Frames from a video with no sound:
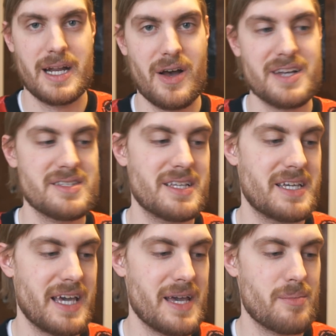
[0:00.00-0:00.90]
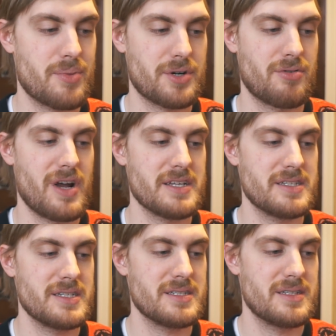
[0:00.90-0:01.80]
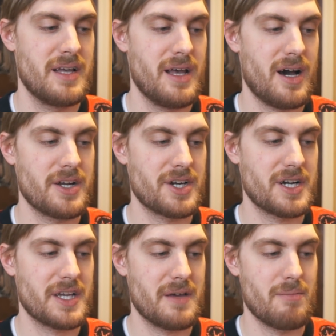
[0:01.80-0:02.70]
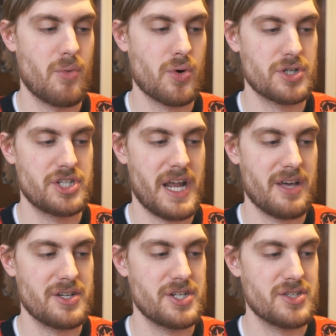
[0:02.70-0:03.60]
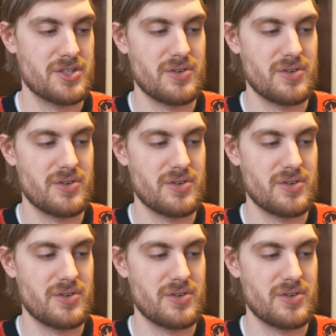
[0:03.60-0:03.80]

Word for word: Now as the game progresses, uh, you're gonna get more challenges.